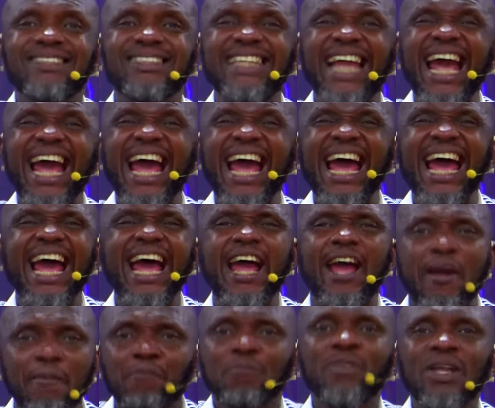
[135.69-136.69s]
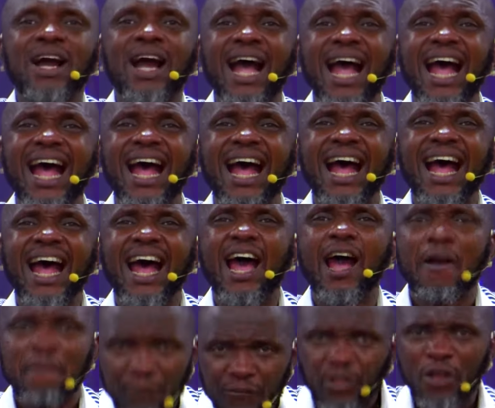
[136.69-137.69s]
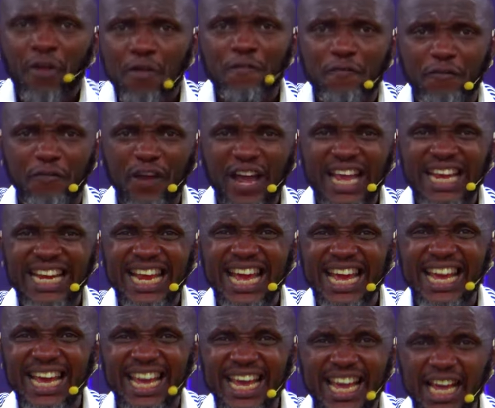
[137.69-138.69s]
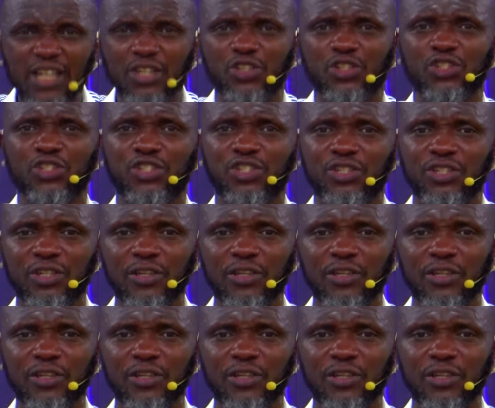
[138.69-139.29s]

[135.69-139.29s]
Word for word: They are finished.